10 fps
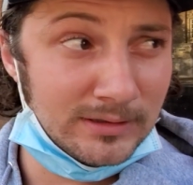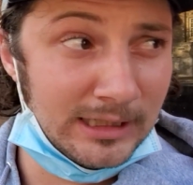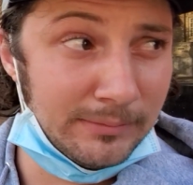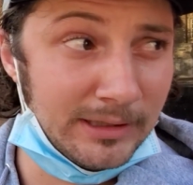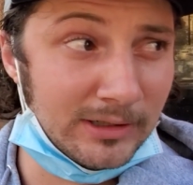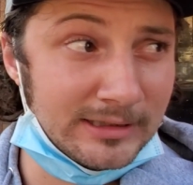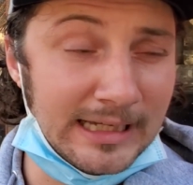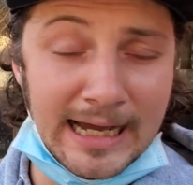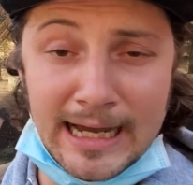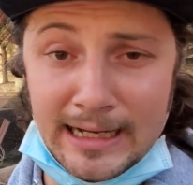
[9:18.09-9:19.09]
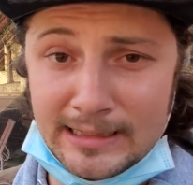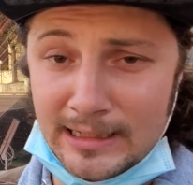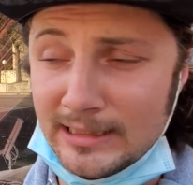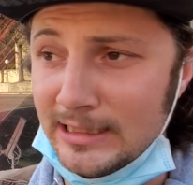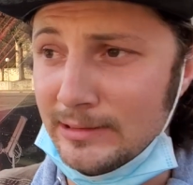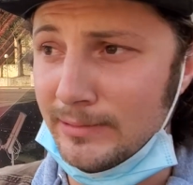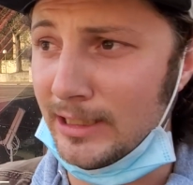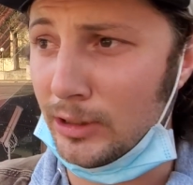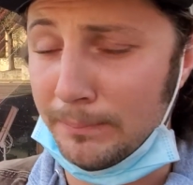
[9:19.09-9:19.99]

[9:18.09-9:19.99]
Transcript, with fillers: hit me on that, got an email,